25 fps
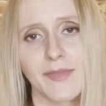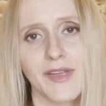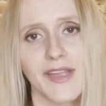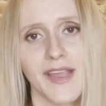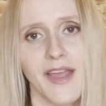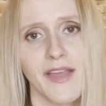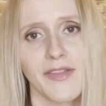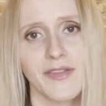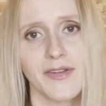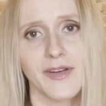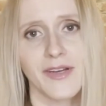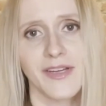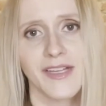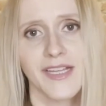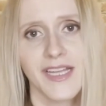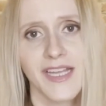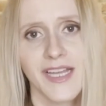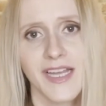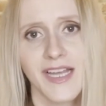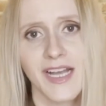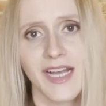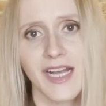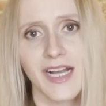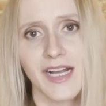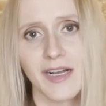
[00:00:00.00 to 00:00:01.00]
together
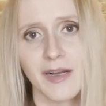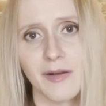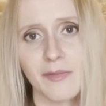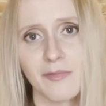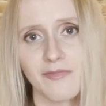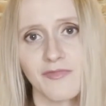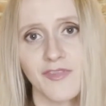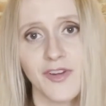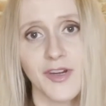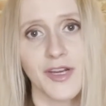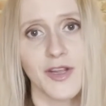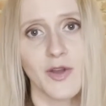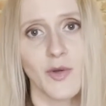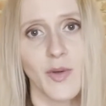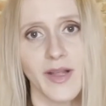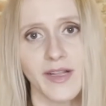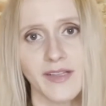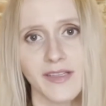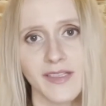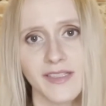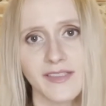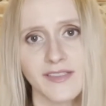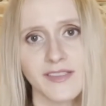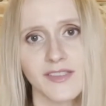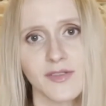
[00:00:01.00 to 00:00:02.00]
very
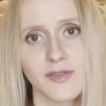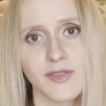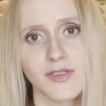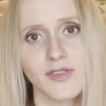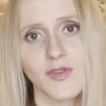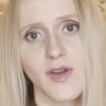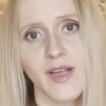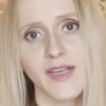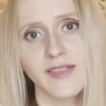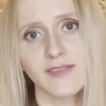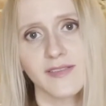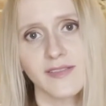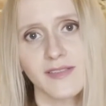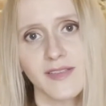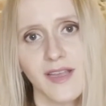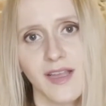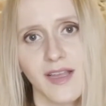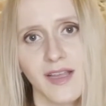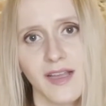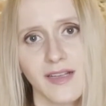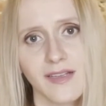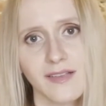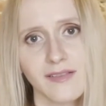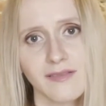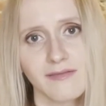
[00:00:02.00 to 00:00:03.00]
quickly to address,
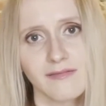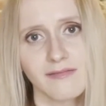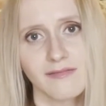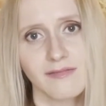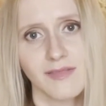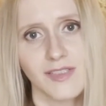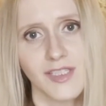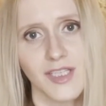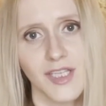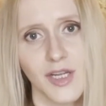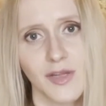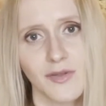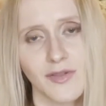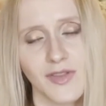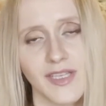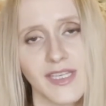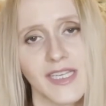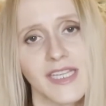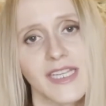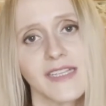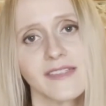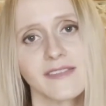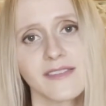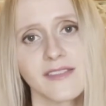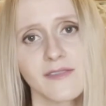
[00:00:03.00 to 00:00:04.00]
the
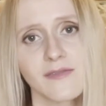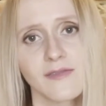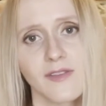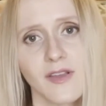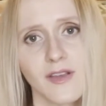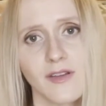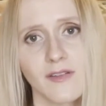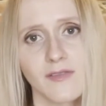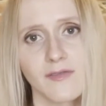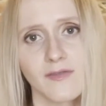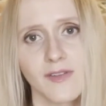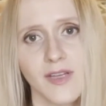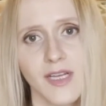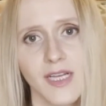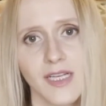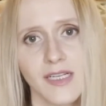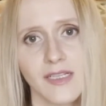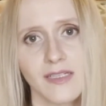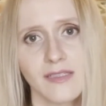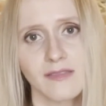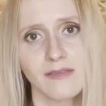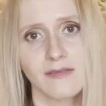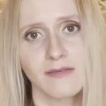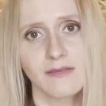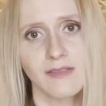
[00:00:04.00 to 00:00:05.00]
needs of
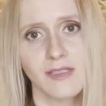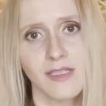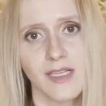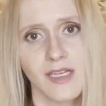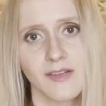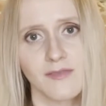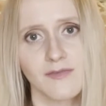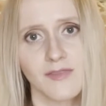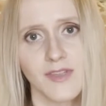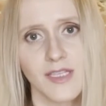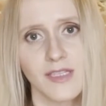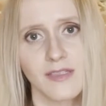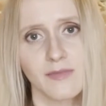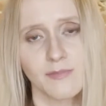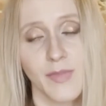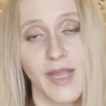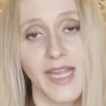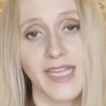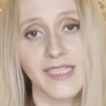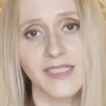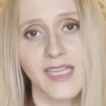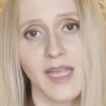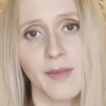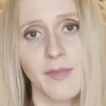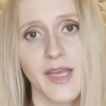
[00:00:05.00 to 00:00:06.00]
the
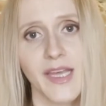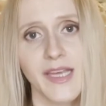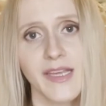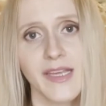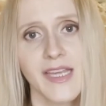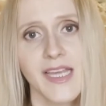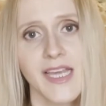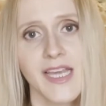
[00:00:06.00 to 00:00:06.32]
pandemic.